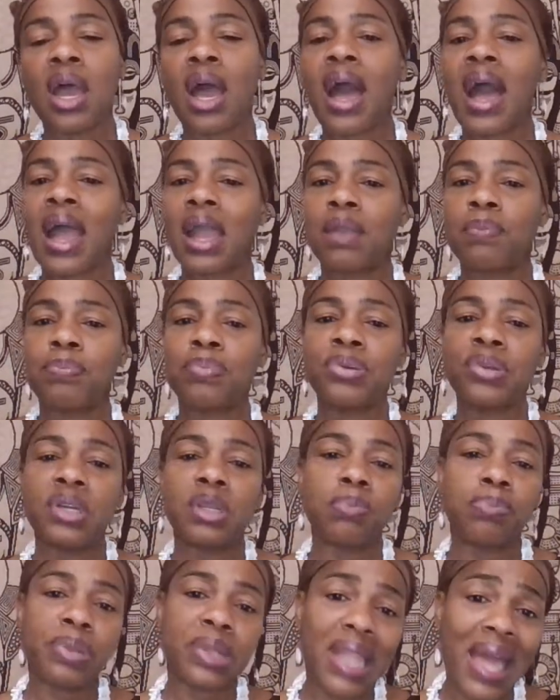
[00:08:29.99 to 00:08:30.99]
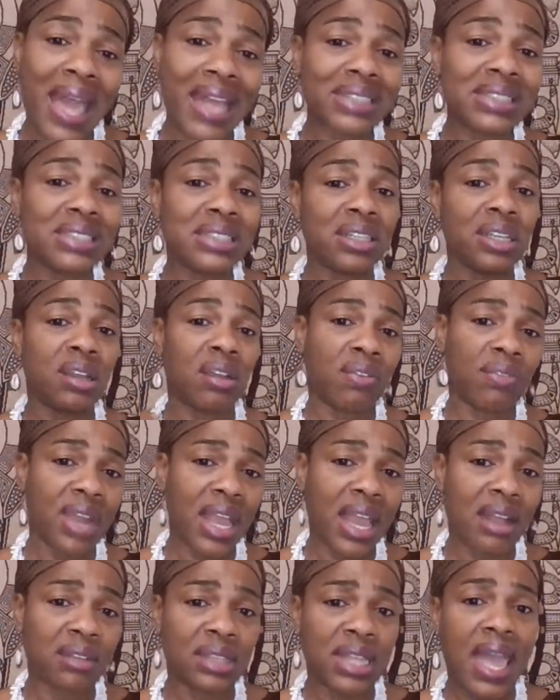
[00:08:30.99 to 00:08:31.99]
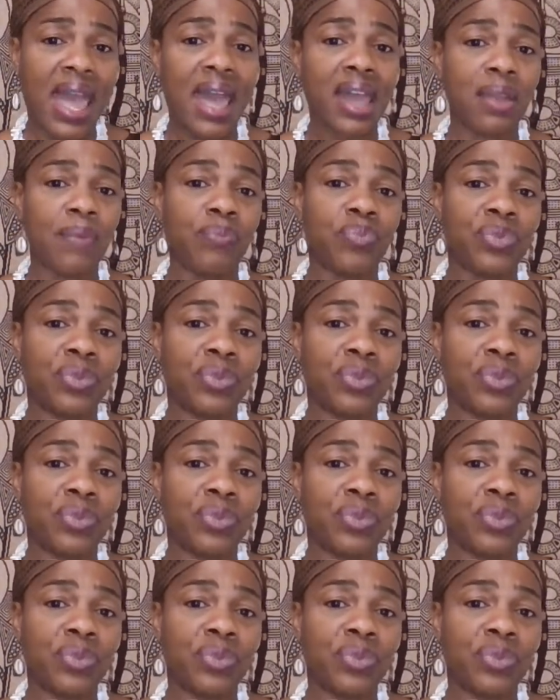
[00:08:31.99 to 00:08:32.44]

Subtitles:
I put plastic around that.